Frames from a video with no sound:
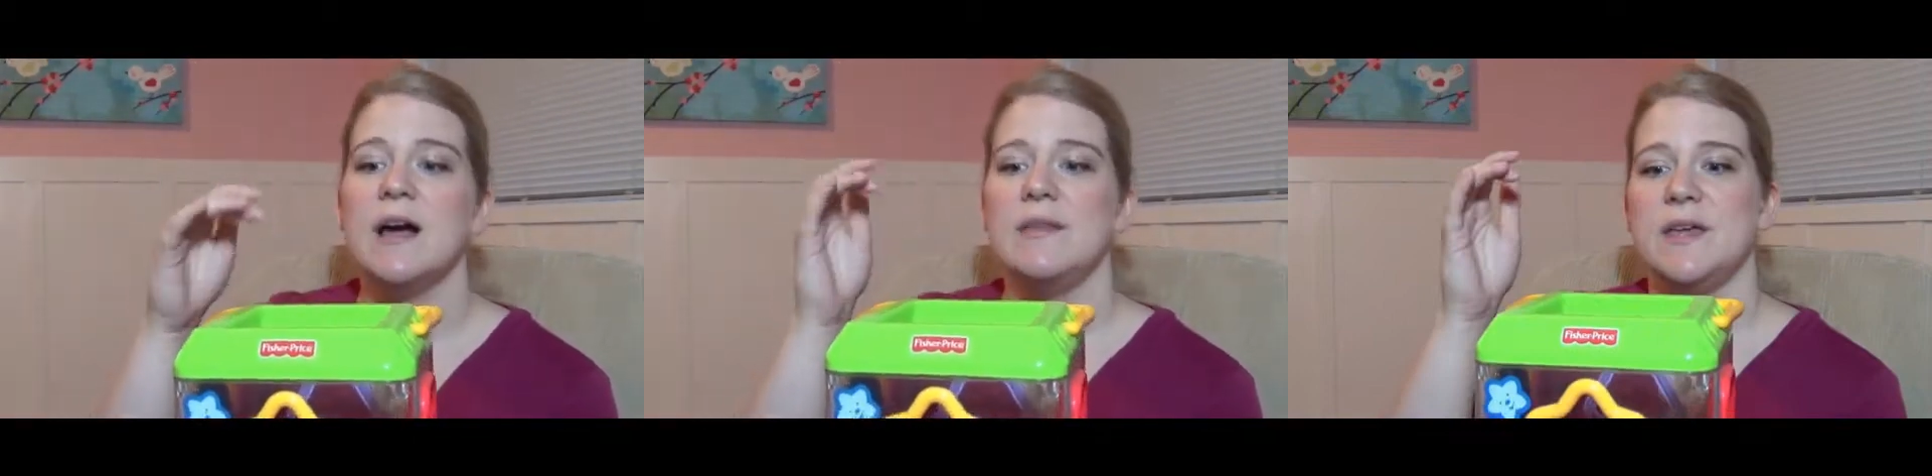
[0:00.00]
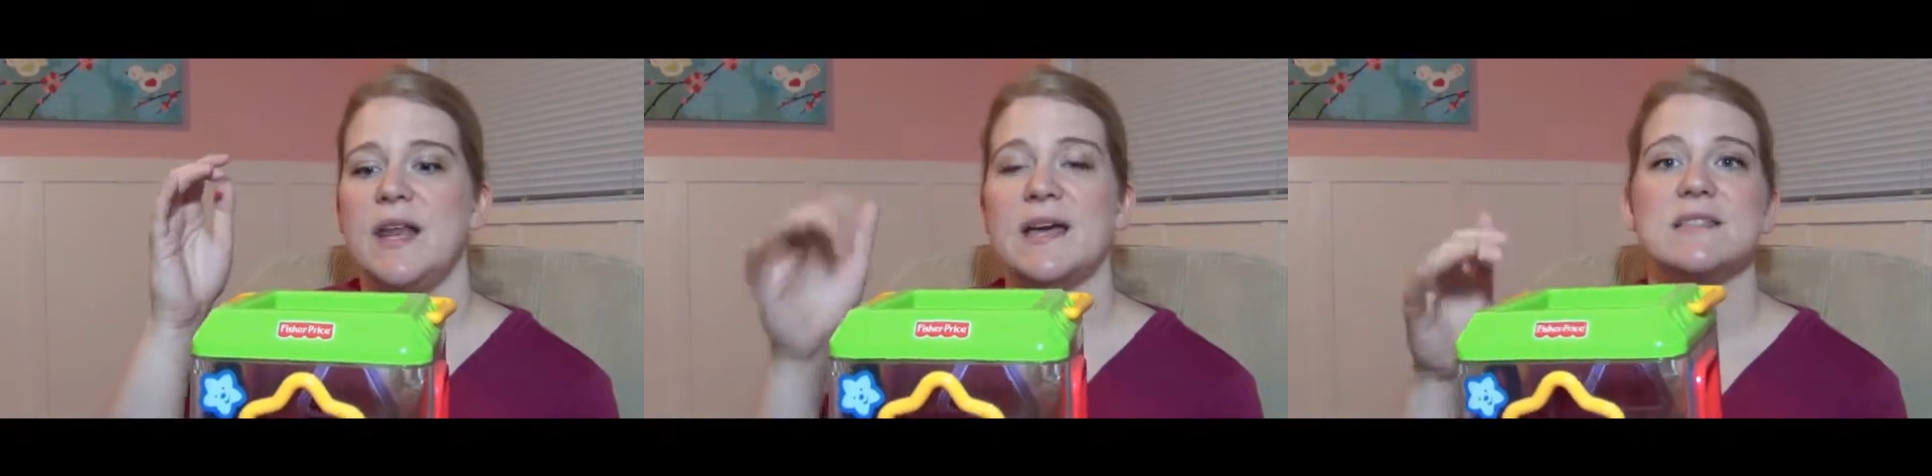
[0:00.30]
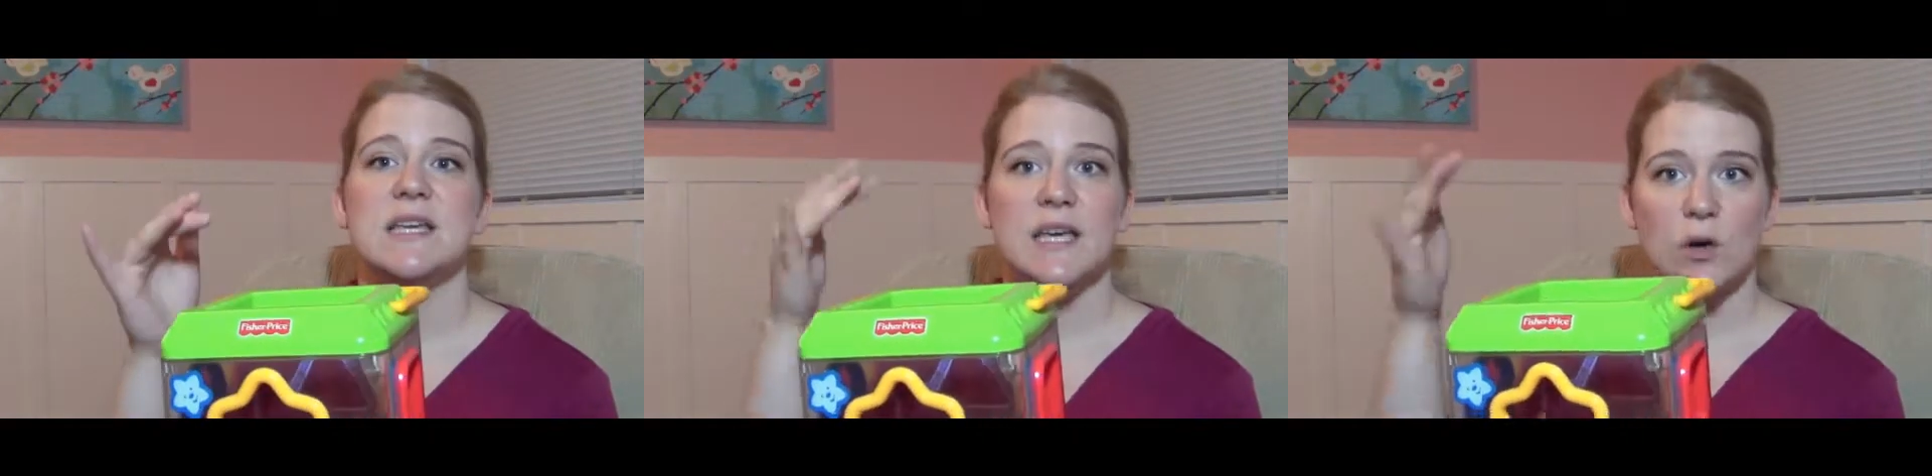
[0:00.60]
And then
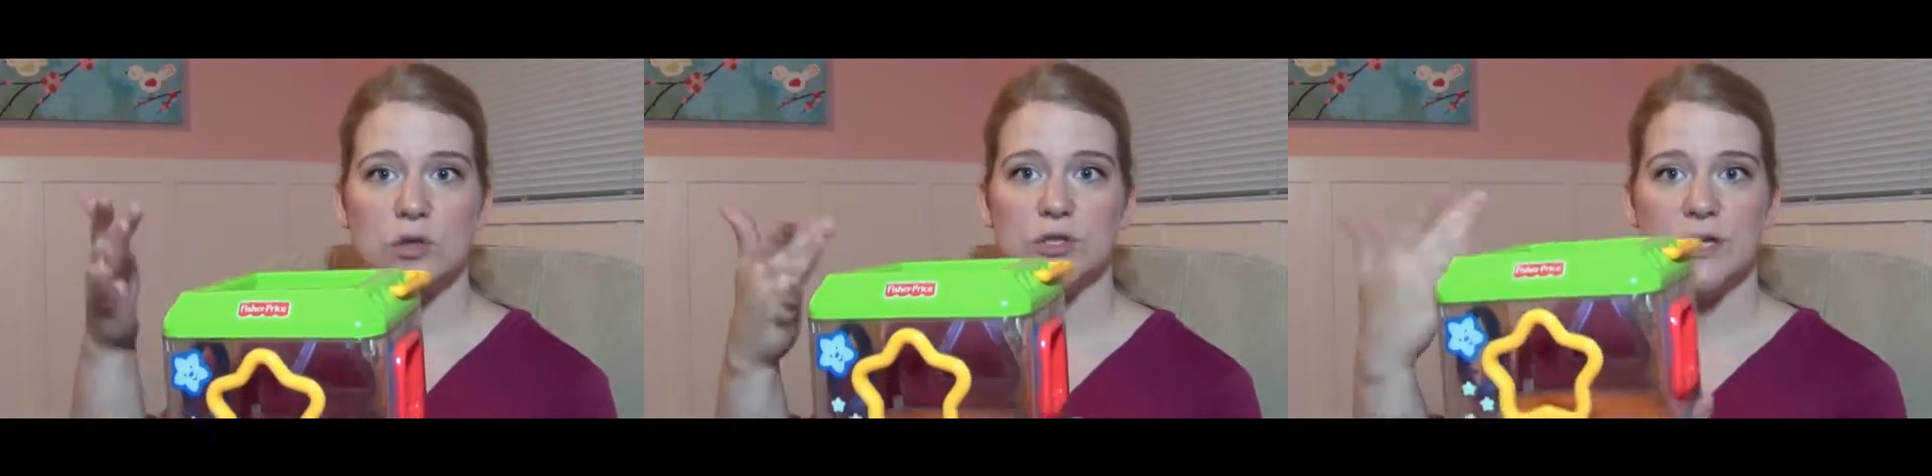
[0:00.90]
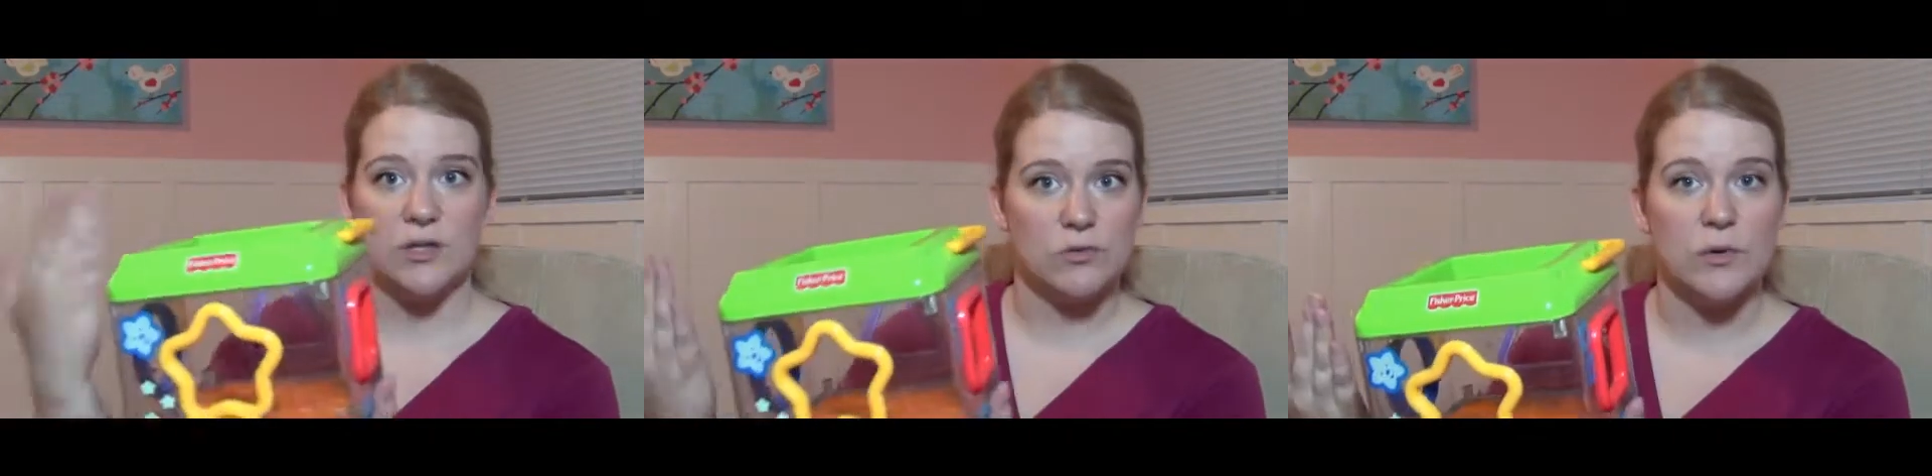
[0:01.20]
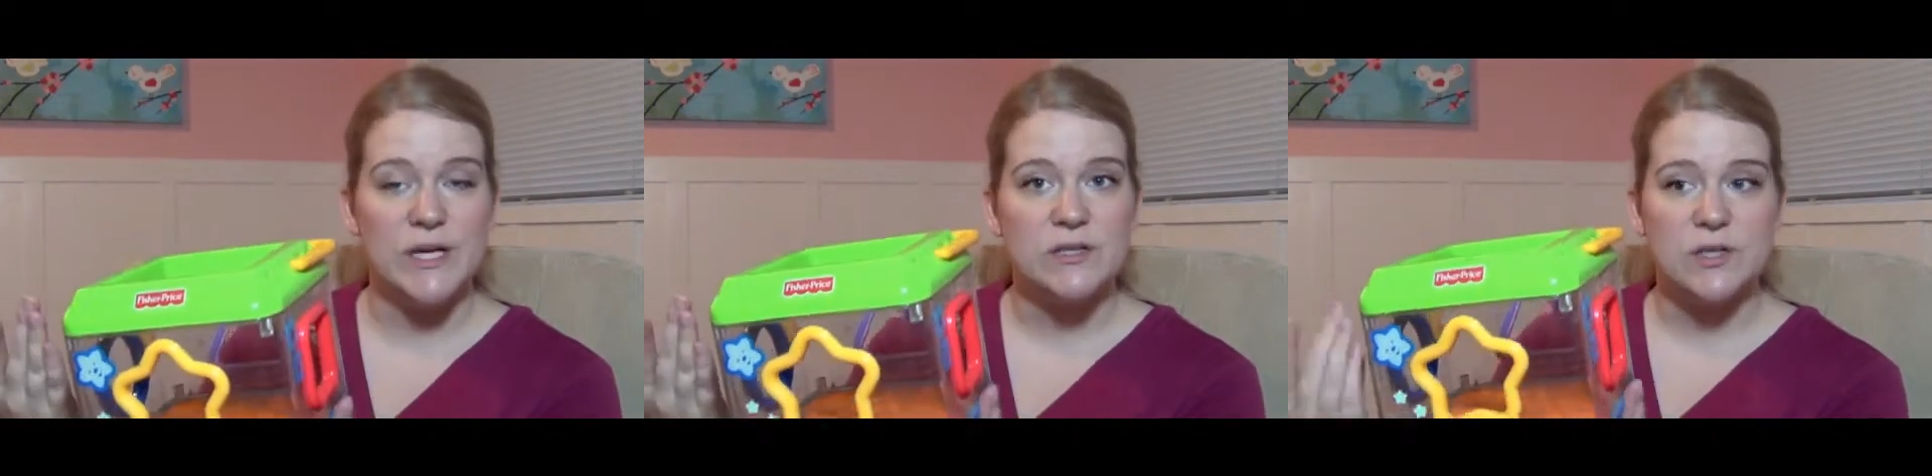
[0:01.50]
as they get older and
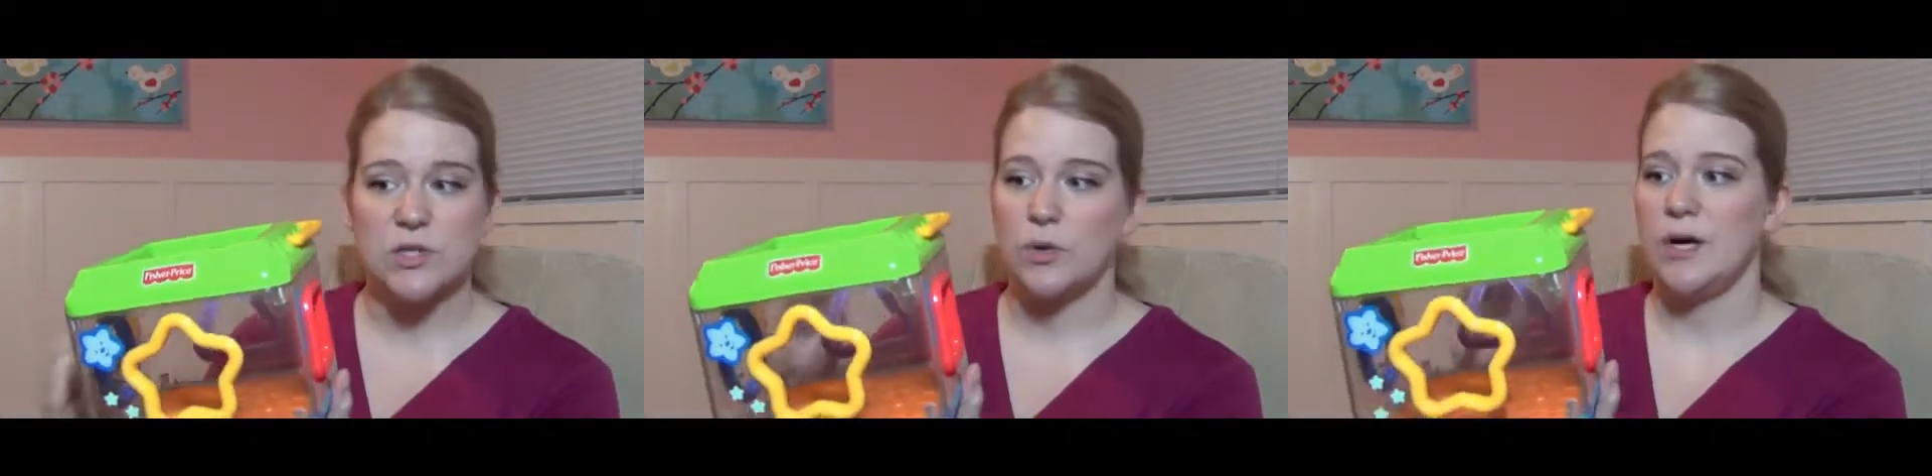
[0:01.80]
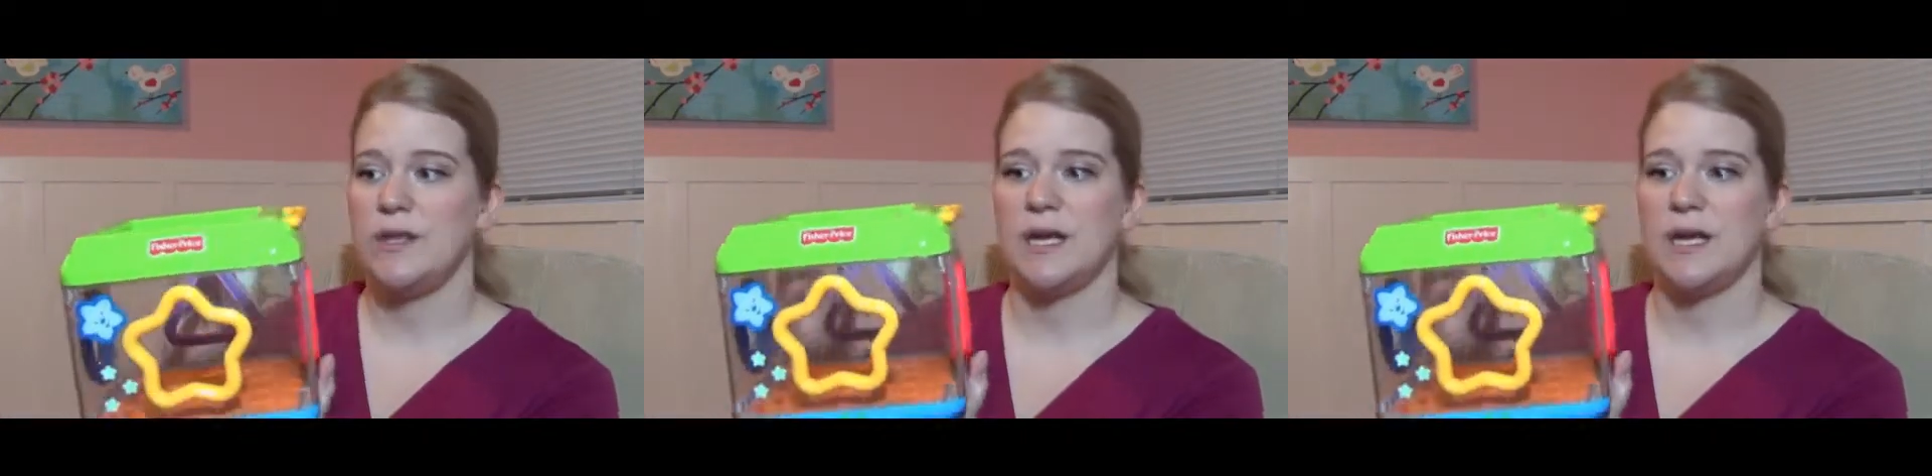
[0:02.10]
grow into the toy,